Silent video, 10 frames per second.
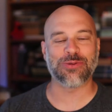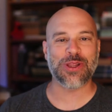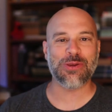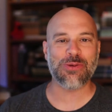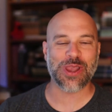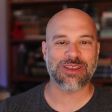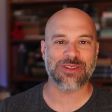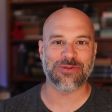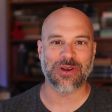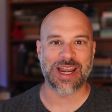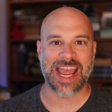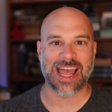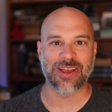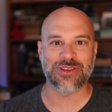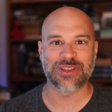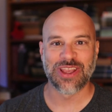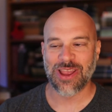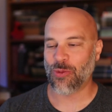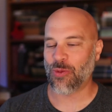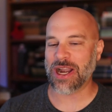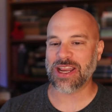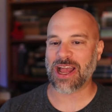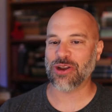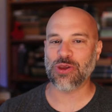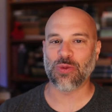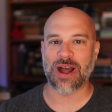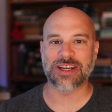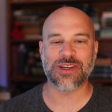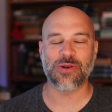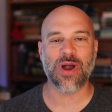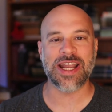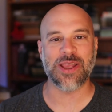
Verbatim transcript: What do you think of The Funhouse? Why, how do you watch it? Why do